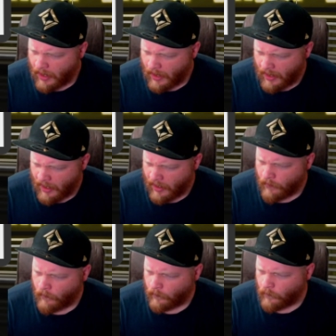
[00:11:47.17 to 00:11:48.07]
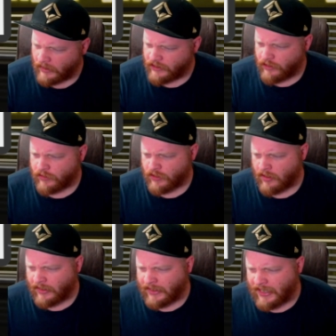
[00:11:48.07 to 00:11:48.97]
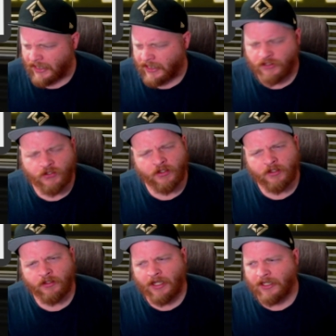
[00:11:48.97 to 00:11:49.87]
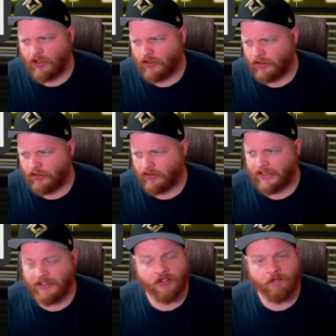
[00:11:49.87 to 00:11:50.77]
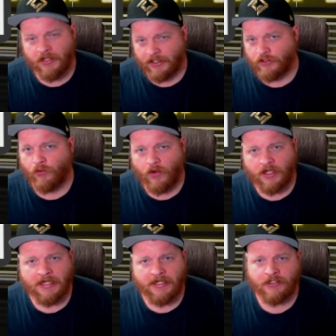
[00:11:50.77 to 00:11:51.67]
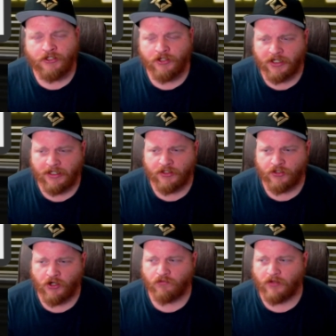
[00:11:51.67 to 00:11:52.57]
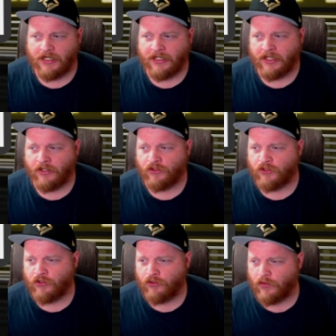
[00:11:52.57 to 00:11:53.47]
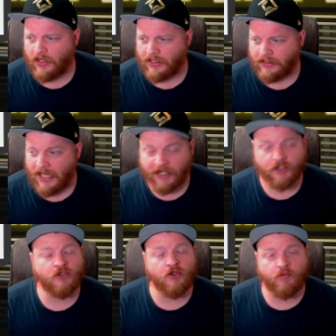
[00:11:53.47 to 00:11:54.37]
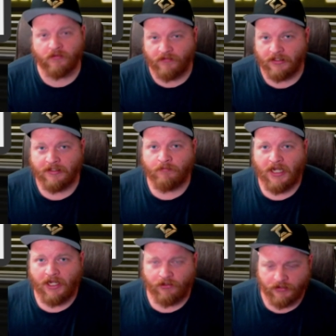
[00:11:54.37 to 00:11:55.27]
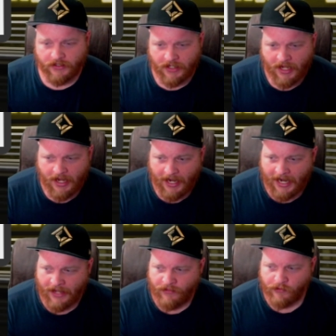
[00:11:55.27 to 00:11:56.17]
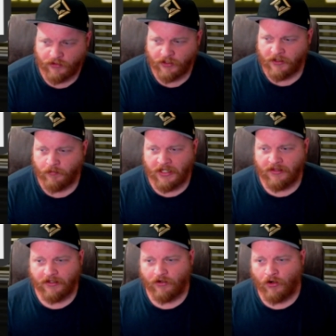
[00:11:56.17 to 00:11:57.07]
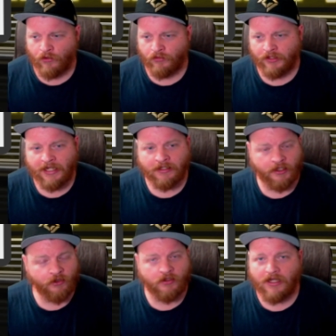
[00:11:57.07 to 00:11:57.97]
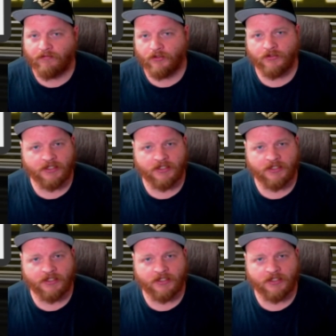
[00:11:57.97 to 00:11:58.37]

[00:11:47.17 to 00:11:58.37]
Once you start getting to like early to mid 20s, you're going to start running into a lot of supervillain battles. And those are going to be their own like little levels.